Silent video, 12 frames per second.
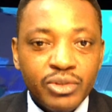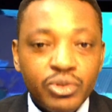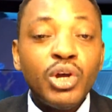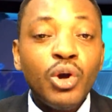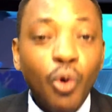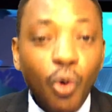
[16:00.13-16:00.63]

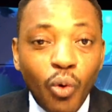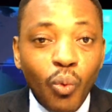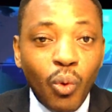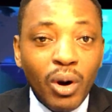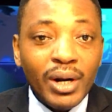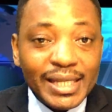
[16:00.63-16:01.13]
So the
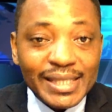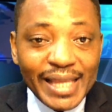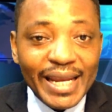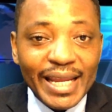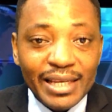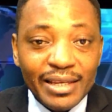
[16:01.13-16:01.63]
whole world
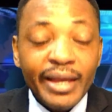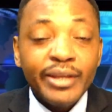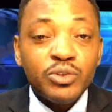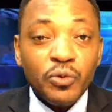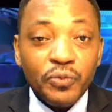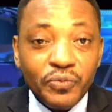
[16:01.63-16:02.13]
decided
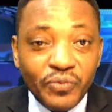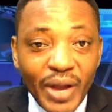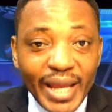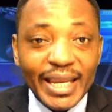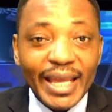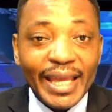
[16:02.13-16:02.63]
to
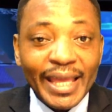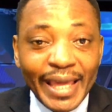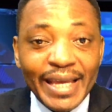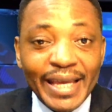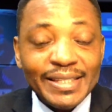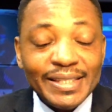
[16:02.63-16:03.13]
fight
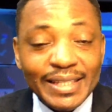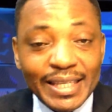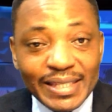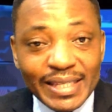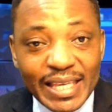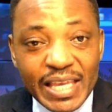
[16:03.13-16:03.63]
against
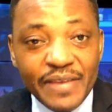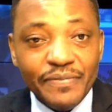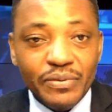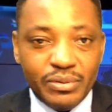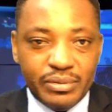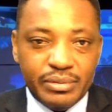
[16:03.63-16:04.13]
this
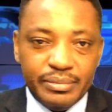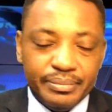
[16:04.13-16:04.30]
evil.